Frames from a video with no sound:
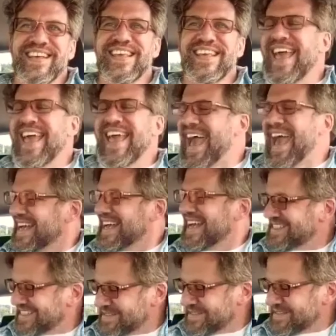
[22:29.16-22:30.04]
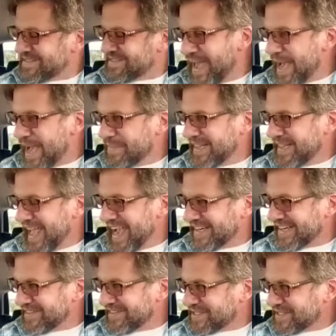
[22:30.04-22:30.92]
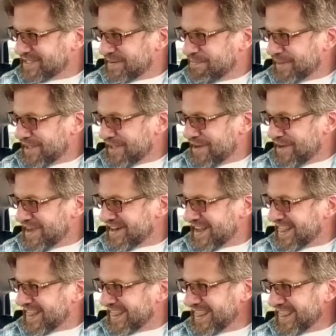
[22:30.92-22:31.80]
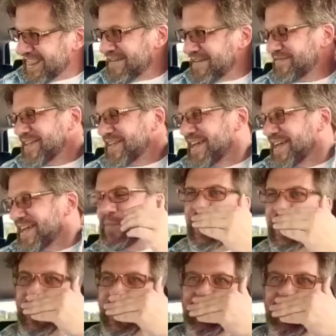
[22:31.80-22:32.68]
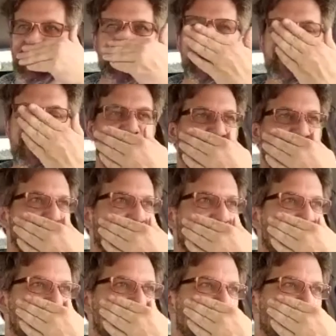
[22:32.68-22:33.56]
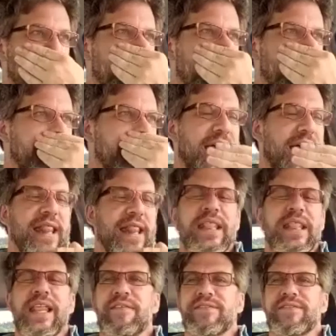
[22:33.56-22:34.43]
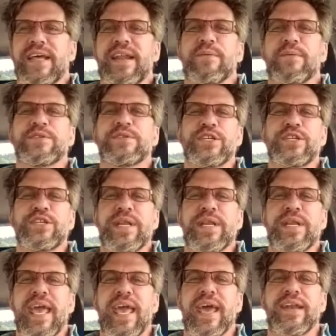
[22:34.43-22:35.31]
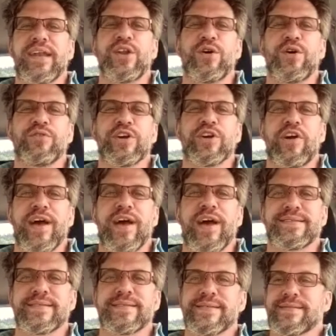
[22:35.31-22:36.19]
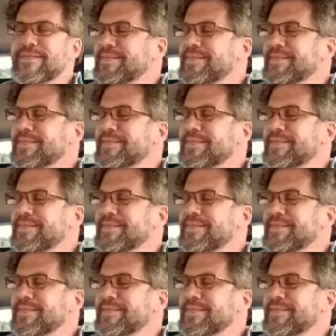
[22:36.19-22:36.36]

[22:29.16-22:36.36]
Yeah, my Pamela Anderson blonde. I loved it. I'm the only person who liked it. I loved it, and I would do it again. No regrets.